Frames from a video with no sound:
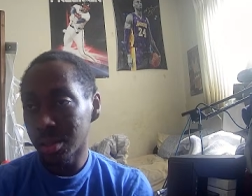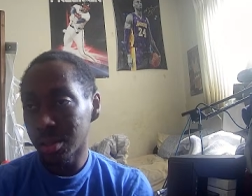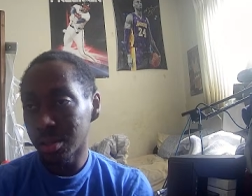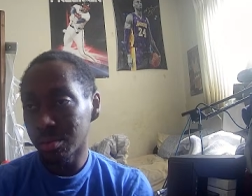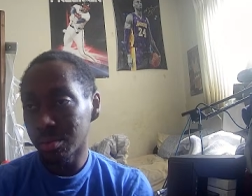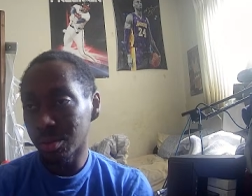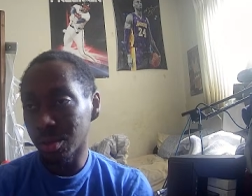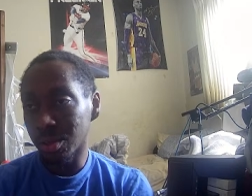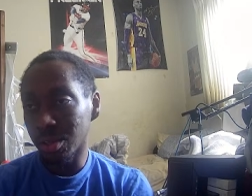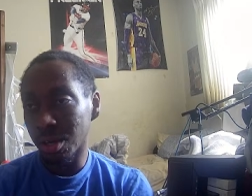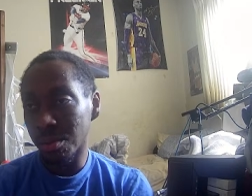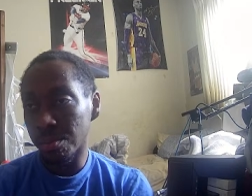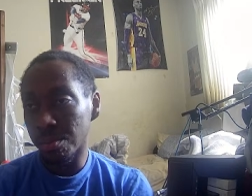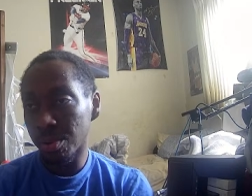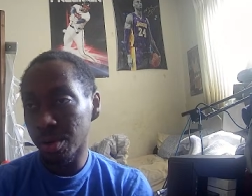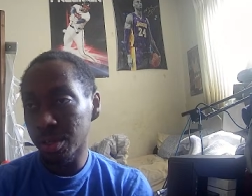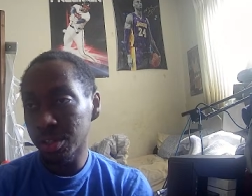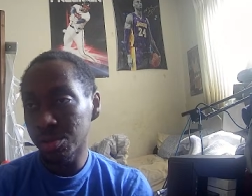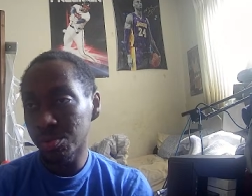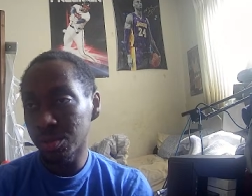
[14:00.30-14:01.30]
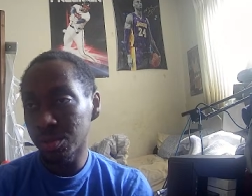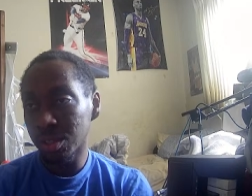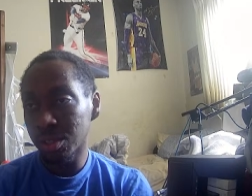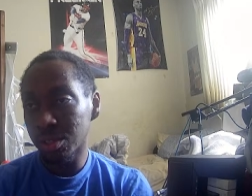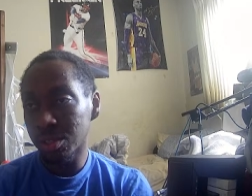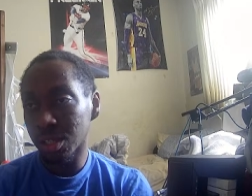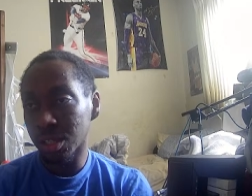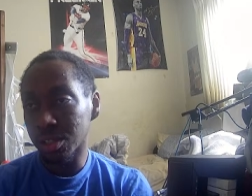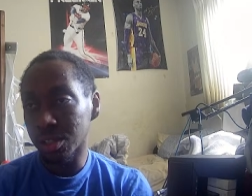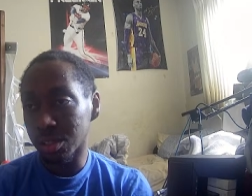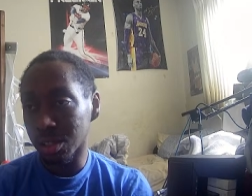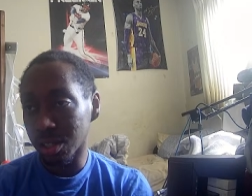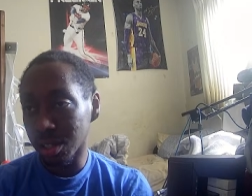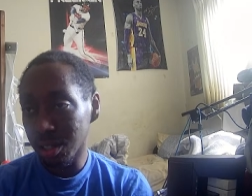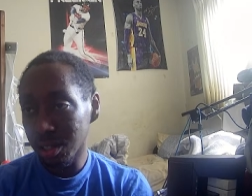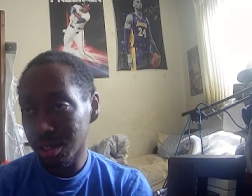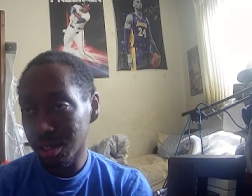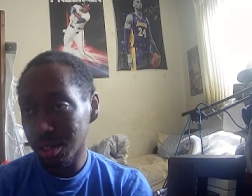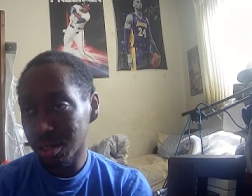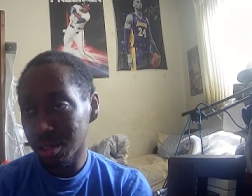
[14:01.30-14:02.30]
Bro, they press with
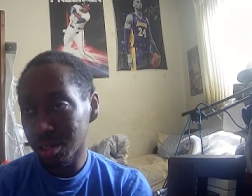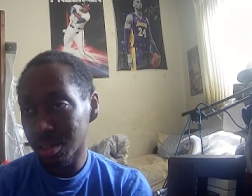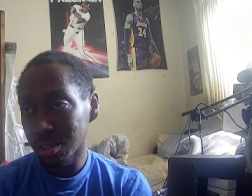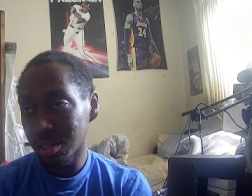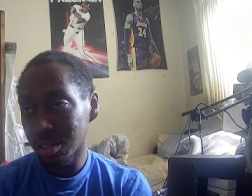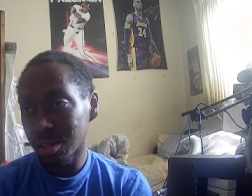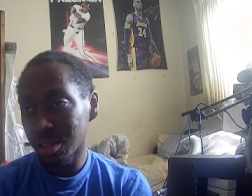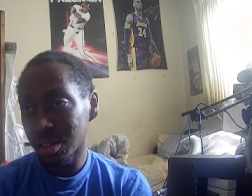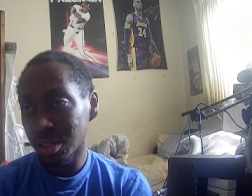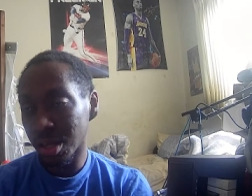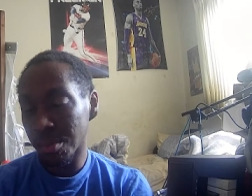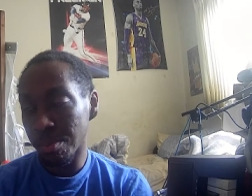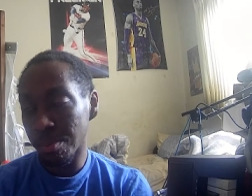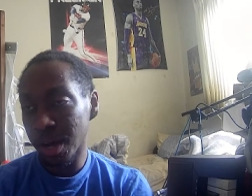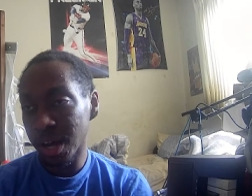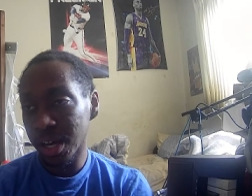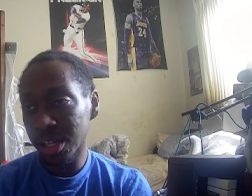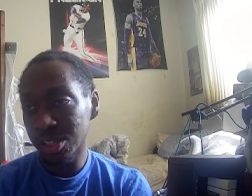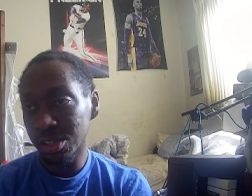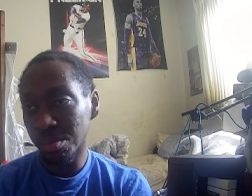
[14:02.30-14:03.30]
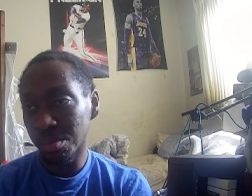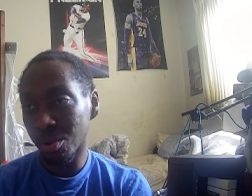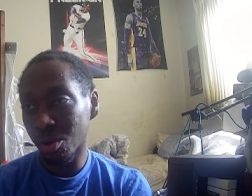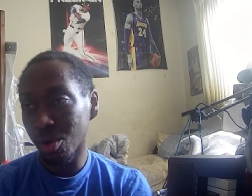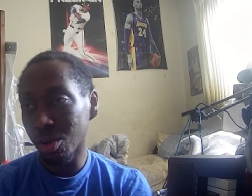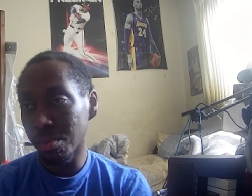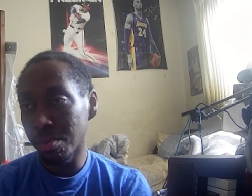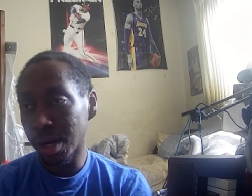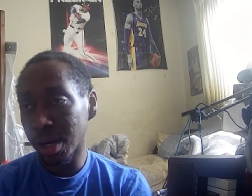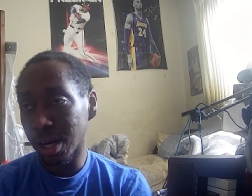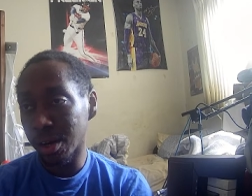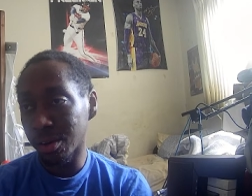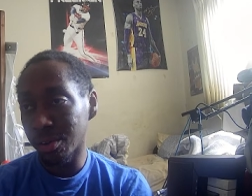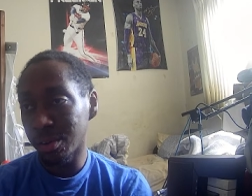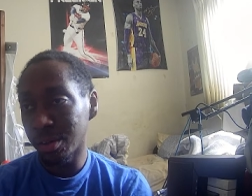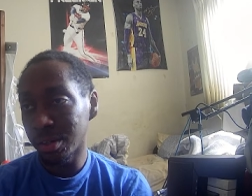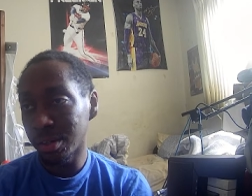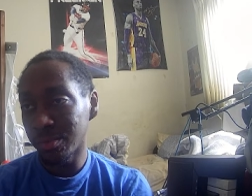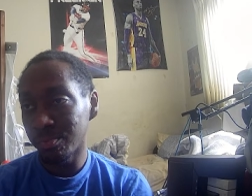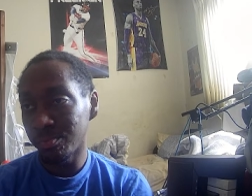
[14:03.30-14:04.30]
intensity. They pass the ball about.
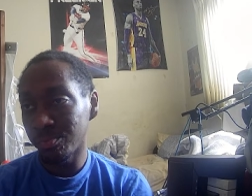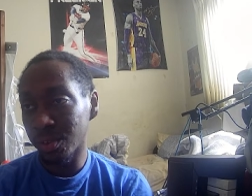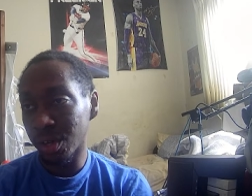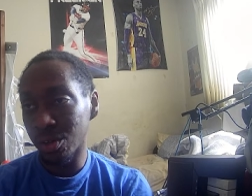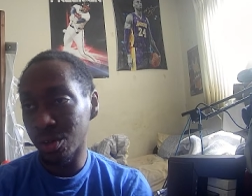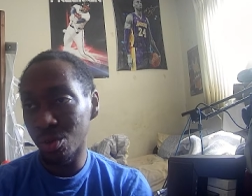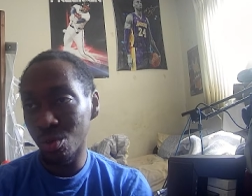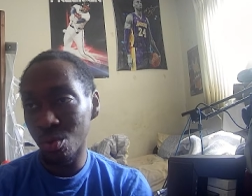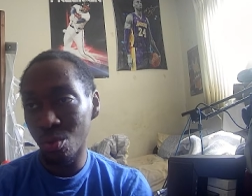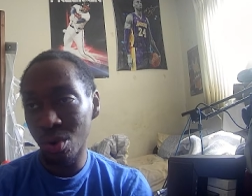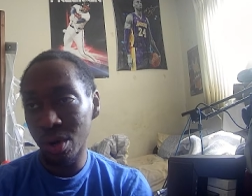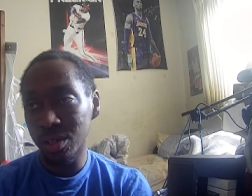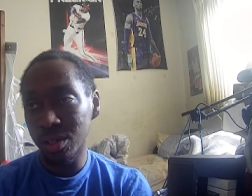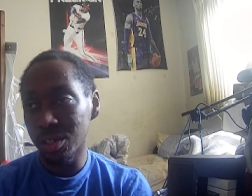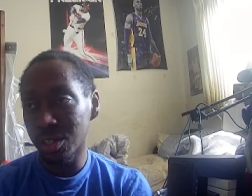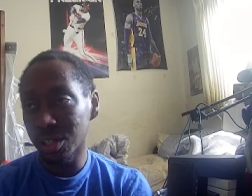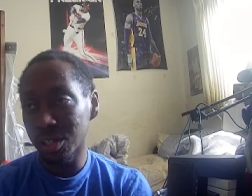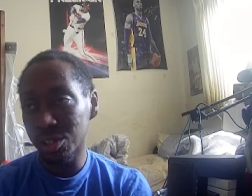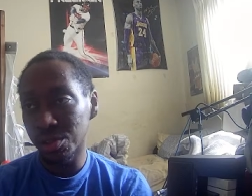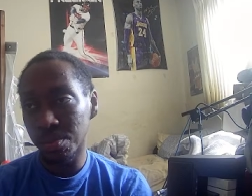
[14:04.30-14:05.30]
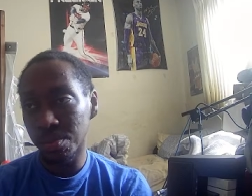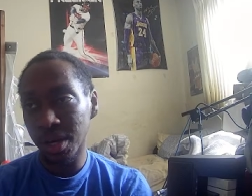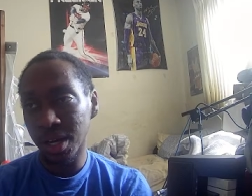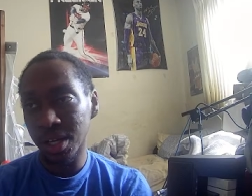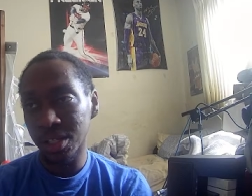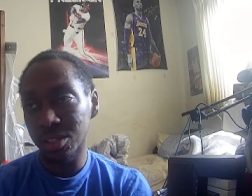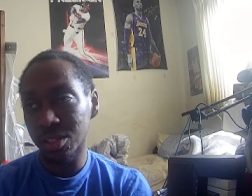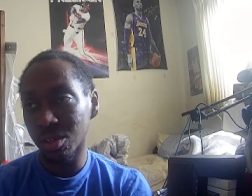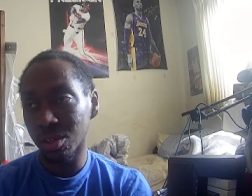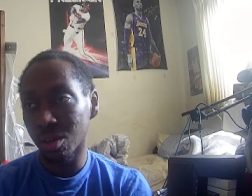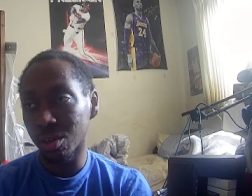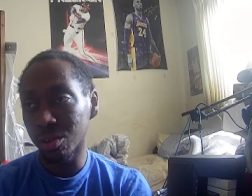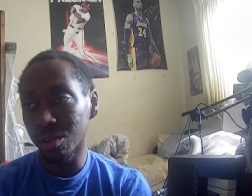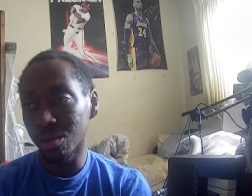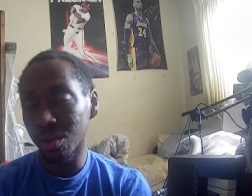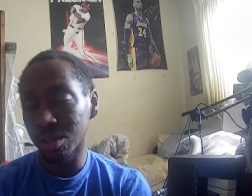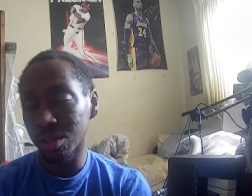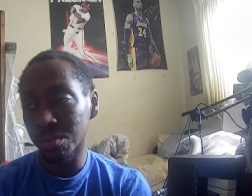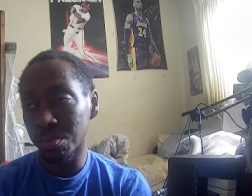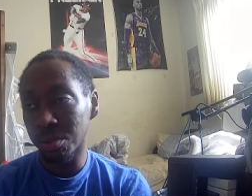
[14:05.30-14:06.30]
They do one-touch passing all
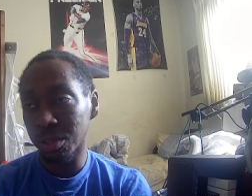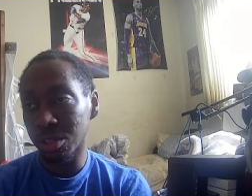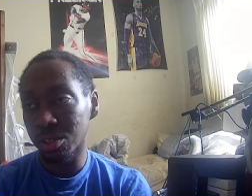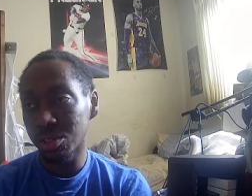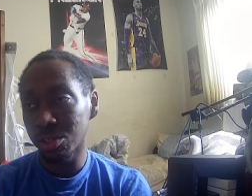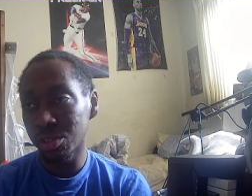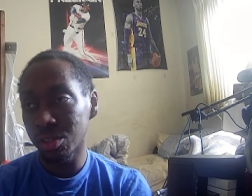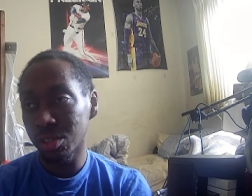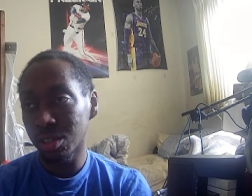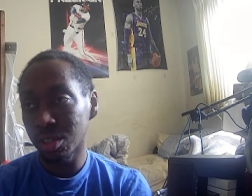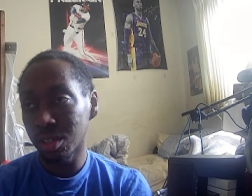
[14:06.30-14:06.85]
throughout the pitch.